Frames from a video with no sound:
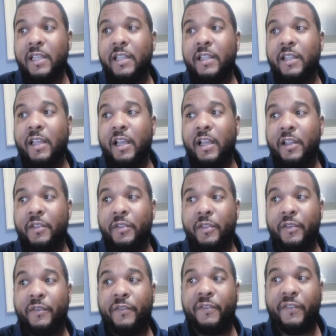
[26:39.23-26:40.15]

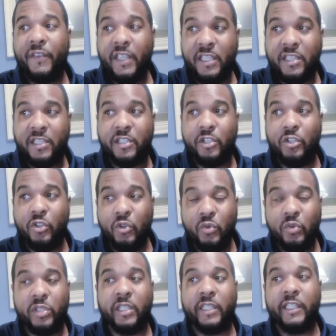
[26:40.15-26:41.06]
The feast
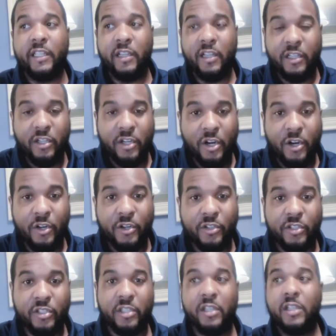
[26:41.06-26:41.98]
usually
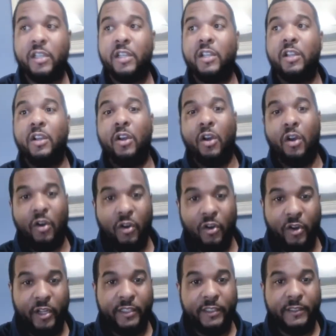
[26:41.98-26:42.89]
occurs
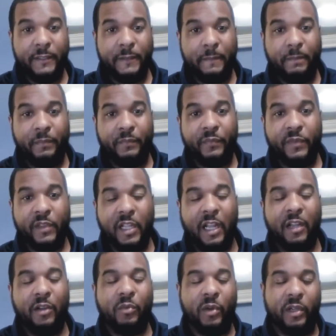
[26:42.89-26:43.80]
on,
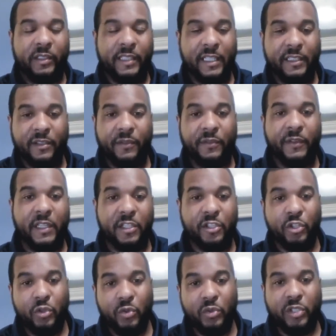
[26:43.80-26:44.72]
well, not the
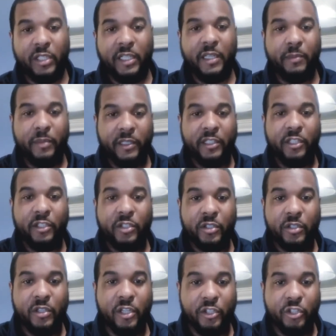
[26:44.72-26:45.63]
feast usually, but
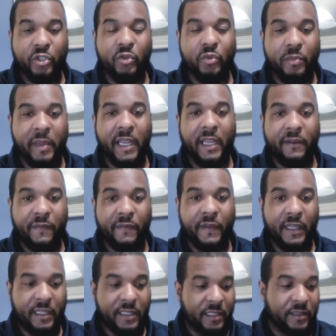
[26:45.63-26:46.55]
the two main
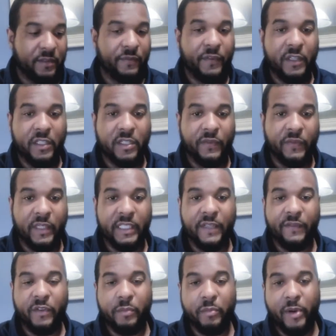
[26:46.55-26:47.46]
feasts, Feast of
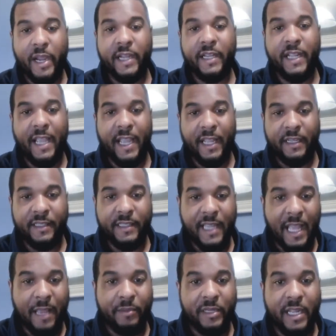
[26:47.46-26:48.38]
Unleavened Bread and
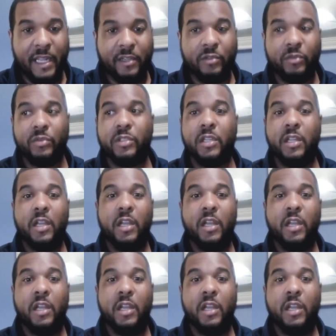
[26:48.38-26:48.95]
Tabernacles,